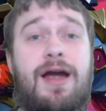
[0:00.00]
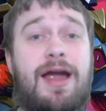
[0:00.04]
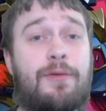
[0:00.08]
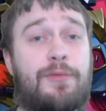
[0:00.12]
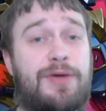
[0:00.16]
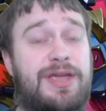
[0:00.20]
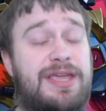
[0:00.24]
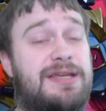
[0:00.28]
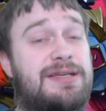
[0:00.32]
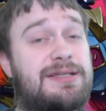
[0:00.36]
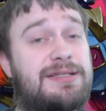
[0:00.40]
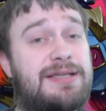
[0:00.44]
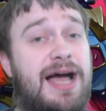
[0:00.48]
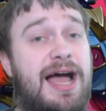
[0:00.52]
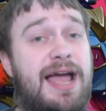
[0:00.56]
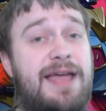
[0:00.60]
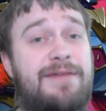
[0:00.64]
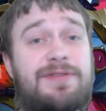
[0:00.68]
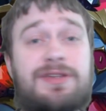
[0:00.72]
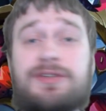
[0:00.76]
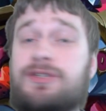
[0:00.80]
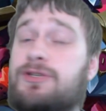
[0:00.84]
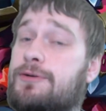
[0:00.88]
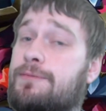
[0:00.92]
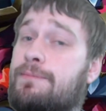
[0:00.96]
and we can
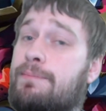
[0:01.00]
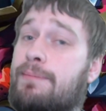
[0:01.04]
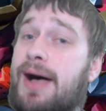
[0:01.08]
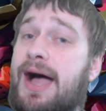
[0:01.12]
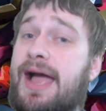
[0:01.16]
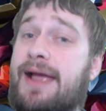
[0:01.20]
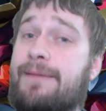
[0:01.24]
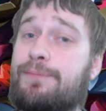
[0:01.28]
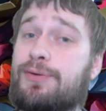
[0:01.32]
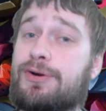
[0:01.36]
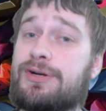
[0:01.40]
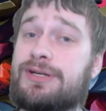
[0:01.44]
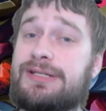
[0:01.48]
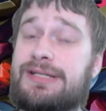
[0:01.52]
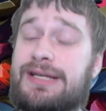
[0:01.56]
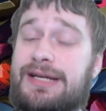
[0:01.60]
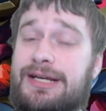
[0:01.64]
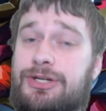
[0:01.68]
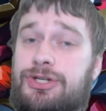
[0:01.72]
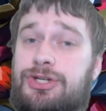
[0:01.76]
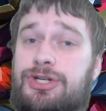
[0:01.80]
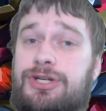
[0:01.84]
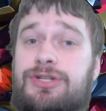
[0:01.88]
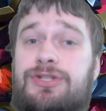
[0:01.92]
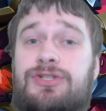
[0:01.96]
dive into my
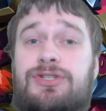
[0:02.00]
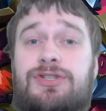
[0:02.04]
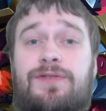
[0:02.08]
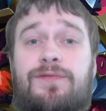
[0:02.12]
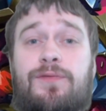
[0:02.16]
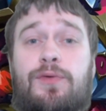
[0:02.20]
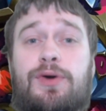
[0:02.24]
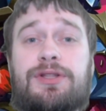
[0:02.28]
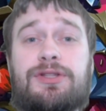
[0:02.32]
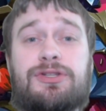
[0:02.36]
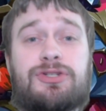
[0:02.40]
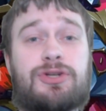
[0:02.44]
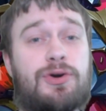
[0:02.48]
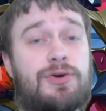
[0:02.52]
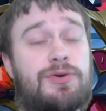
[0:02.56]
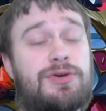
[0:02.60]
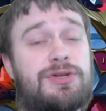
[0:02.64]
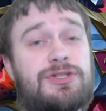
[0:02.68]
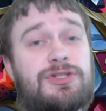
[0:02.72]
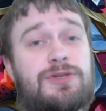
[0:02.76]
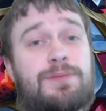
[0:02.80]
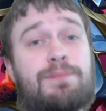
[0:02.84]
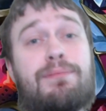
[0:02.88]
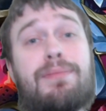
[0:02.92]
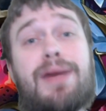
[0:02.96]
predictions of what
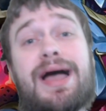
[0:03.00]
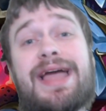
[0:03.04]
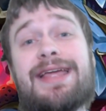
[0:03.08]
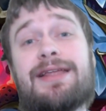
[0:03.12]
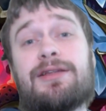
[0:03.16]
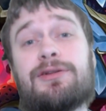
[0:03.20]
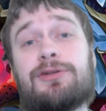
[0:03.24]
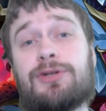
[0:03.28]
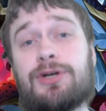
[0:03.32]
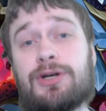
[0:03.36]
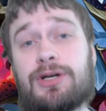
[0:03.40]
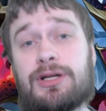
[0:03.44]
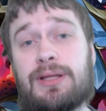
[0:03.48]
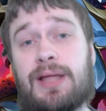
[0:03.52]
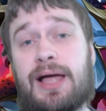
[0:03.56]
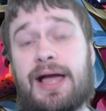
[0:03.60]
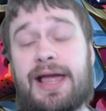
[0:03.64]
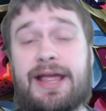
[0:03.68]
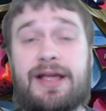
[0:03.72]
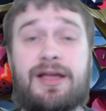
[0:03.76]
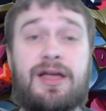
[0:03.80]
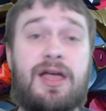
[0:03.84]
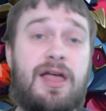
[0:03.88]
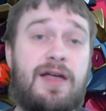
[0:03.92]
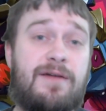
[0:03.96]
tokens might look
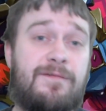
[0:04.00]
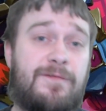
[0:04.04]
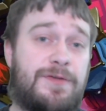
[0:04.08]
like